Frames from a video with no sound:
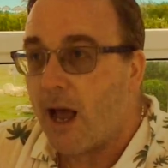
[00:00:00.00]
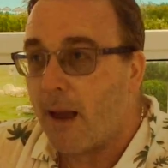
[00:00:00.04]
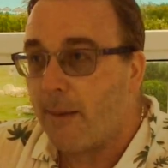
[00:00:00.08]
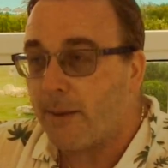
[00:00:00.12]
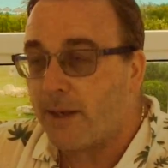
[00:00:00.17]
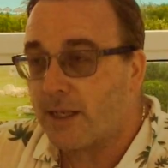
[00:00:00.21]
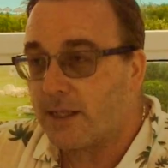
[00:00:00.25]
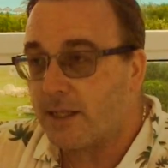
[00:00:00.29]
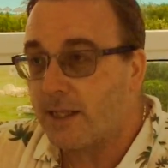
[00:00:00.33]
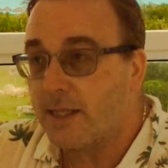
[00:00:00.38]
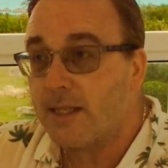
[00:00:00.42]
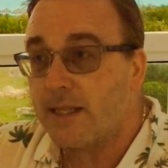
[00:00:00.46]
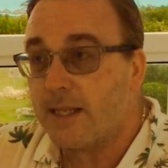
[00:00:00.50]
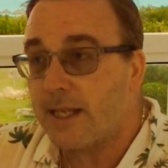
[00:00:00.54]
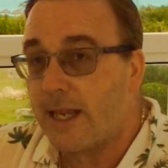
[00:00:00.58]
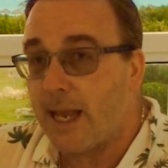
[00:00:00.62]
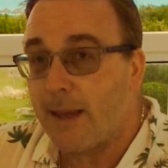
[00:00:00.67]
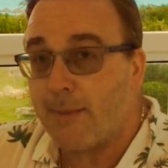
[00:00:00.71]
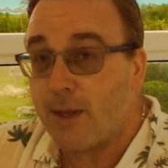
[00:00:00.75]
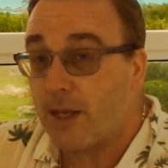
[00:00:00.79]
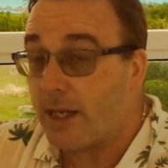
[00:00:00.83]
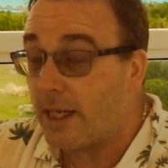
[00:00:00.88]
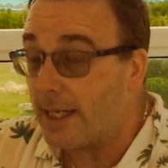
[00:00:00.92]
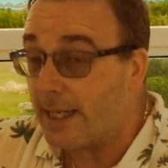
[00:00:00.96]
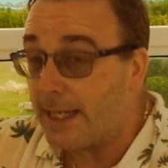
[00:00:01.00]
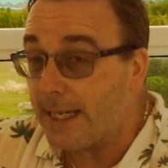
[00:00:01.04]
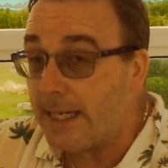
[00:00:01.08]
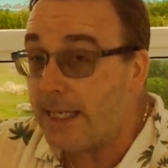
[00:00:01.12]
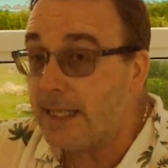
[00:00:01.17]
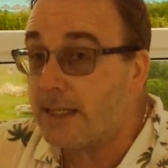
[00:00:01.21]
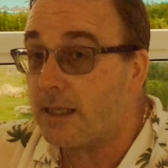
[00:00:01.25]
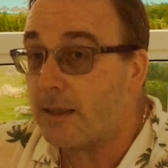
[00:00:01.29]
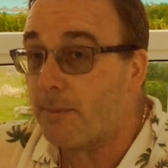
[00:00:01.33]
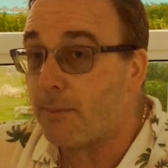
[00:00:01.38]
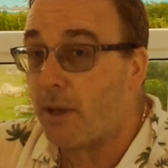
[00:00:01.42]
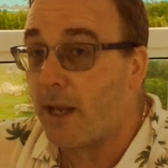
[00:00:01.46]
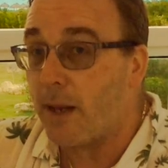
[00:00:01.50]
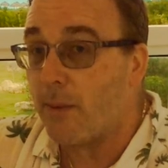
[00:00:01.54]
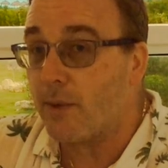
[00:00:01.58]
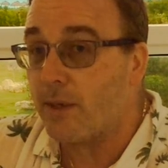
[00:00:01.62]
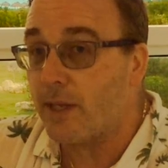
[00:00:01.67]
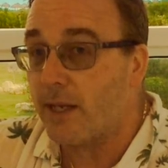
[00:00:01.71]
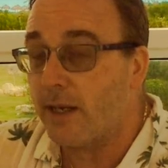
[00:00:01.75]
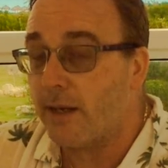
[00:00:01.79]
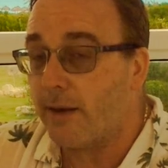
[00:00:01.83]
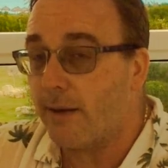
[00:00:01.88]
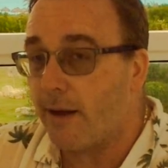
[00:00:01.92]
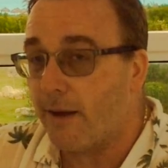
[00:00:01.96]
because this is the game they can easily play
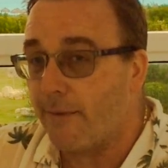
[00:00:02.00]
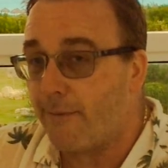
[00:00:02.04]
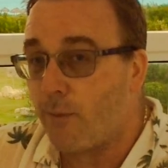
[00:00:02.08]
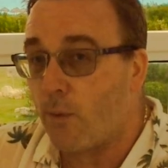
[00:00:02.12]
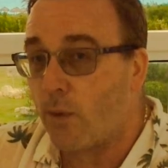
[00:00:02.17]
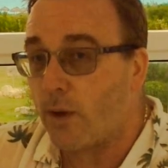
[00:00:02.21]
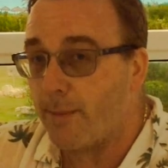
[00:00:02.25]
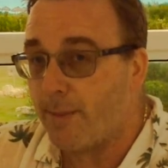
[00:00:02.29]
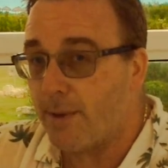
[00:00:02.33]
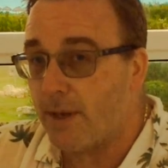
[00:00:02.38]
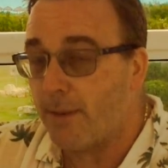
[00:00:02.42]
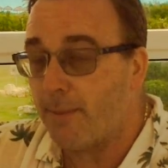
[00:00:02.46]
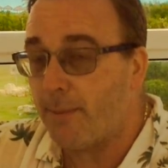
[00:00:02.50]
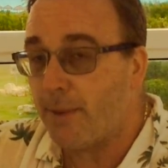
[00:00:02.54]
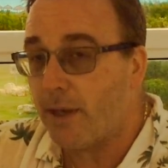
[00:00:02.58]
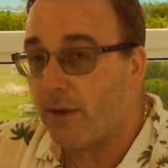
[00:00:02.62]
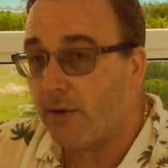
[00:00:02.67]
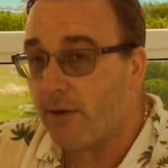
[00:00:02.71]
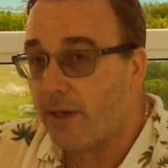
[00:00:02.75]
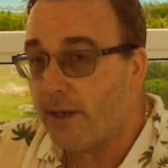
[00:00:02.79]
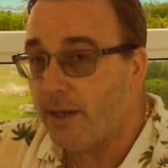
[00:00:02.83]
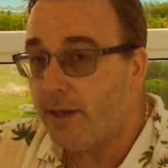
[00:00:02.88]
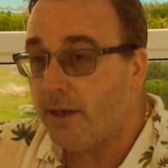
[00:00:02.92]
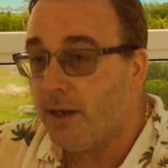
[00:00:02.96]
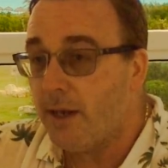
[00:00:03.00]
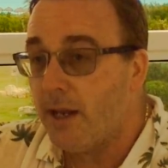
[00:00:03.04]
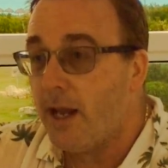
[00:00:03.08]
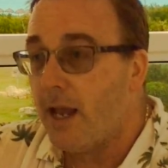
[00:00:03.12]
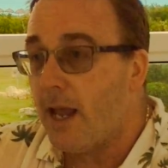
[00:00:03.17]
within a 40-minute period.